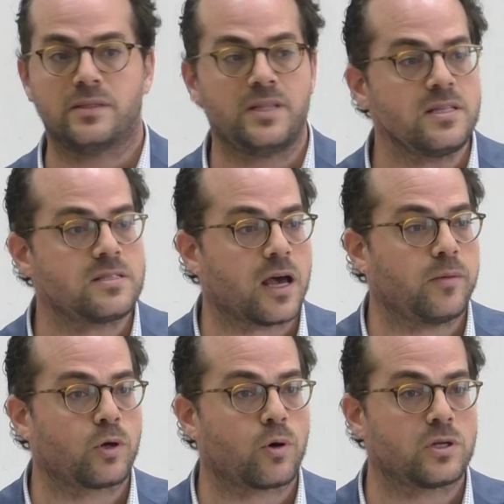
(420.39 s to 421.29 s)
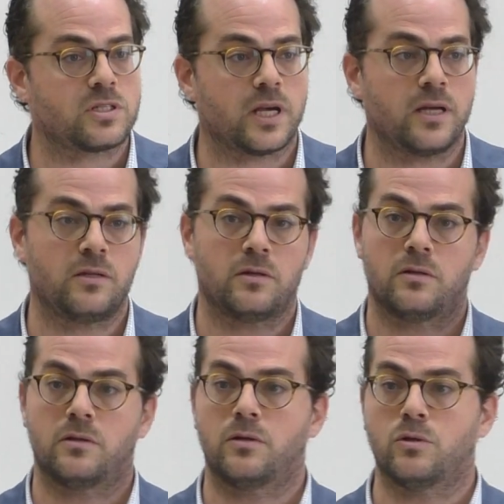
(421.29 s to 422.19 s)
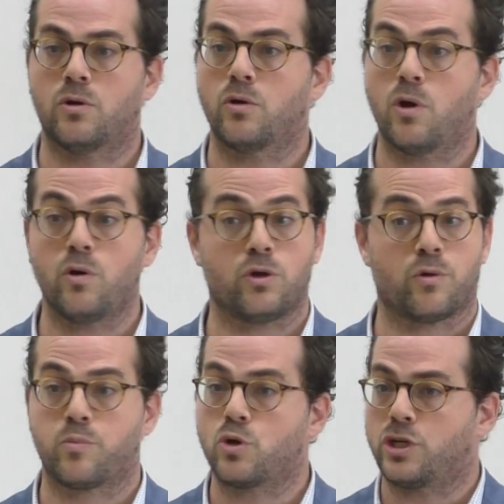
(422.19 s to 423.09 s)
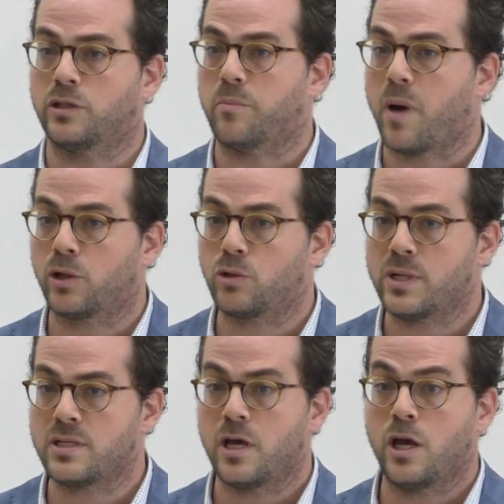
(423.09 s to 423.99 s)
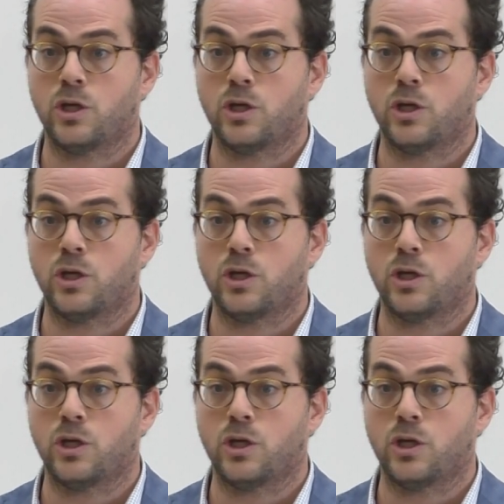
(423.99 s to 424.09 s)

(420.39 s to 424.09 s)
This time, the court said, no, you're pushing the boundaries.